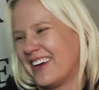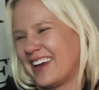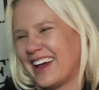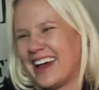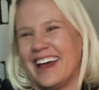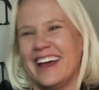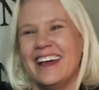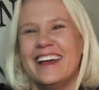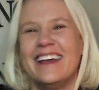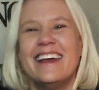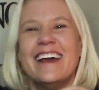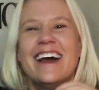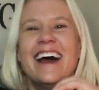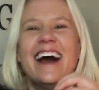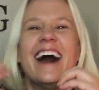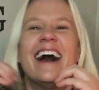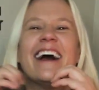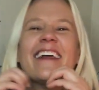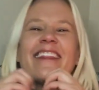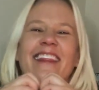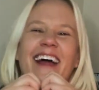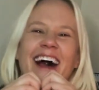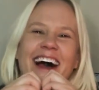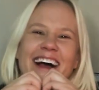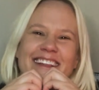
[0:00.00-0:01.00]

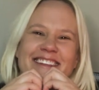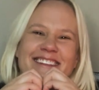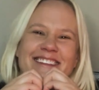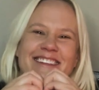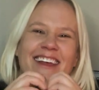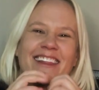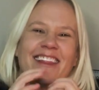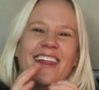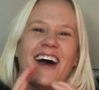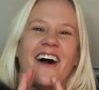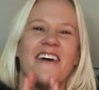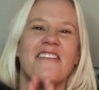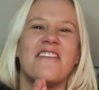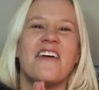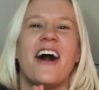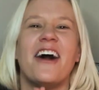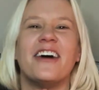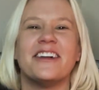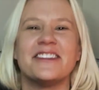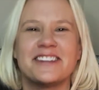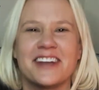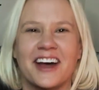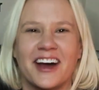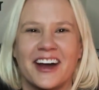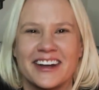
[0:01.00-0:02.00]
Okay. Lots of love.
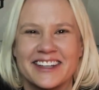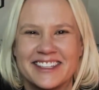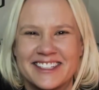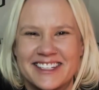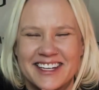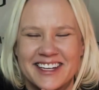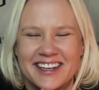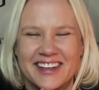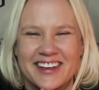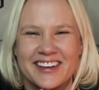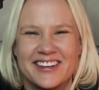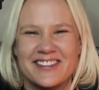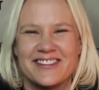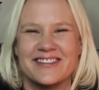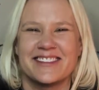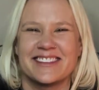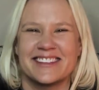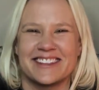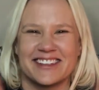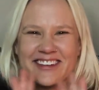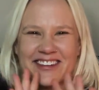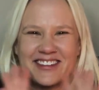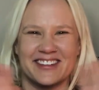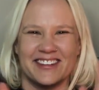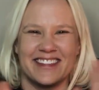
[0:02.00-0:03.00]
I'll talk to you
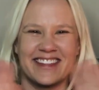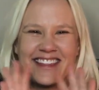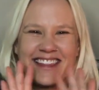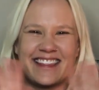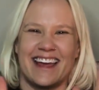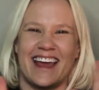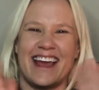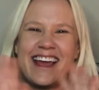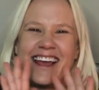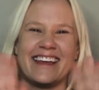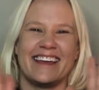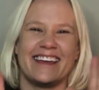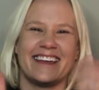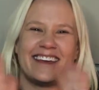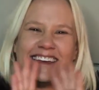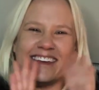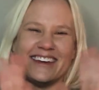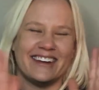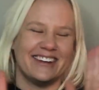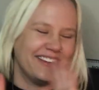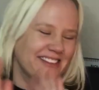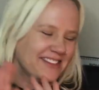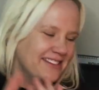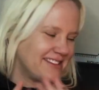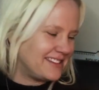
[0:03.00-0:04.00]
soon. Thank
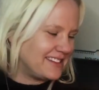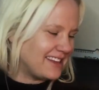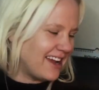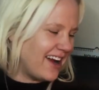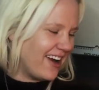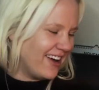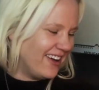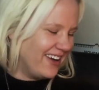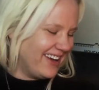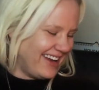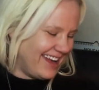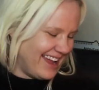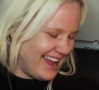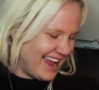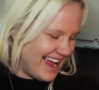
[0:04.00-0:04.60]
you. Sorry.